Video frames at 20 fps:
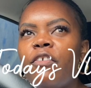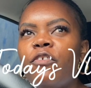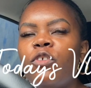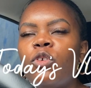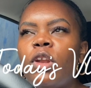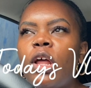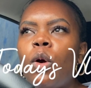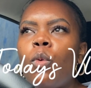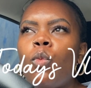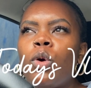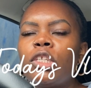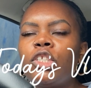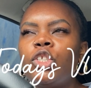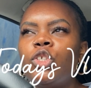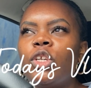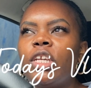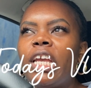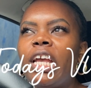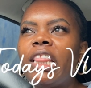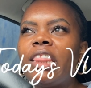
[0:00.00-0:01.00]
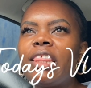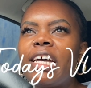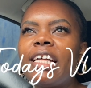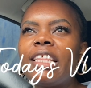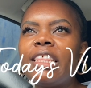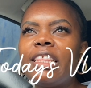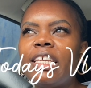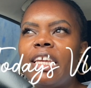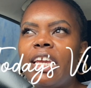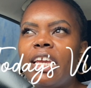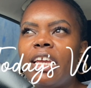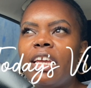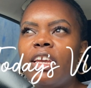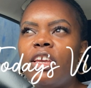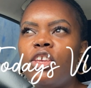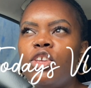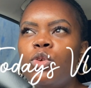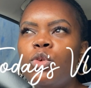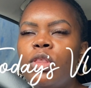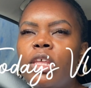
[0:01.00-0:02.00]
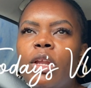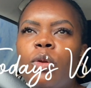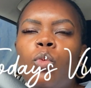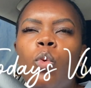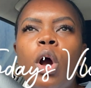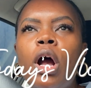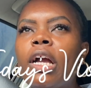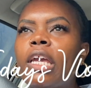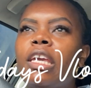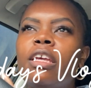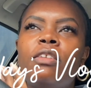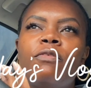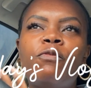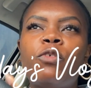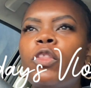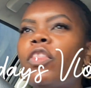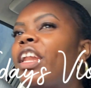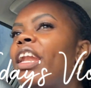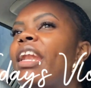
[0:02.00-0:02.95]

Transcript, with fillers: feel like once you get that thing you're then working for the